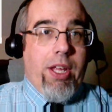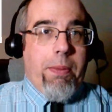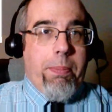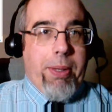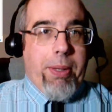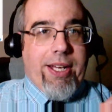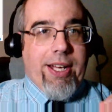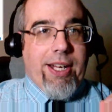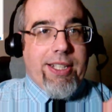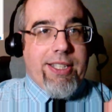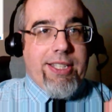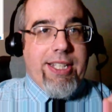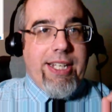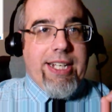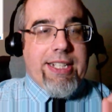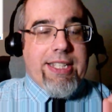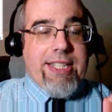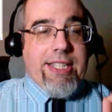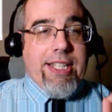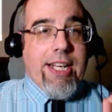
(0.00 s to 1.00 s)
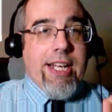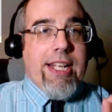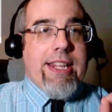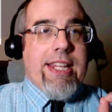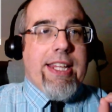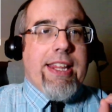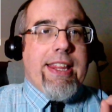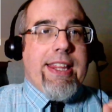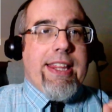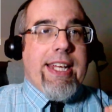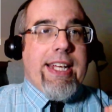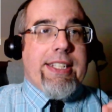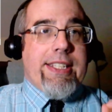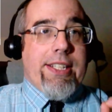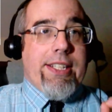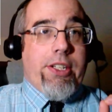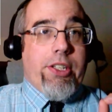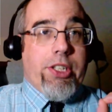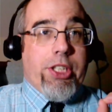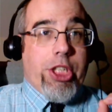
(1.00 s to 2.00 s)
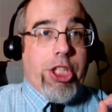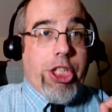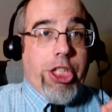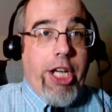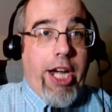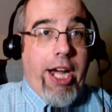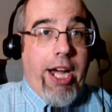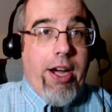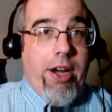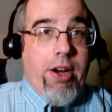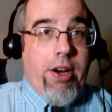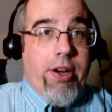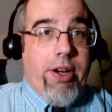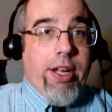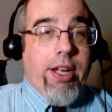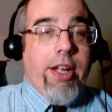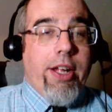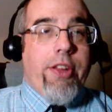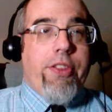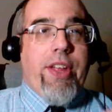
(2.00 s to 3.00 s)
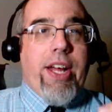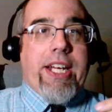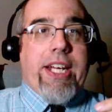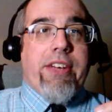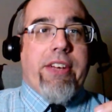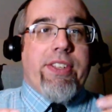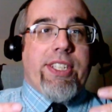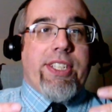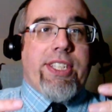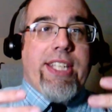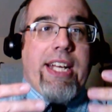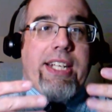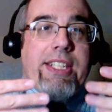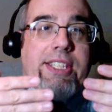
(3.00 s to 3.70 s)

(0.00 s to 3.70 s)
because it's the things that are shared that give us that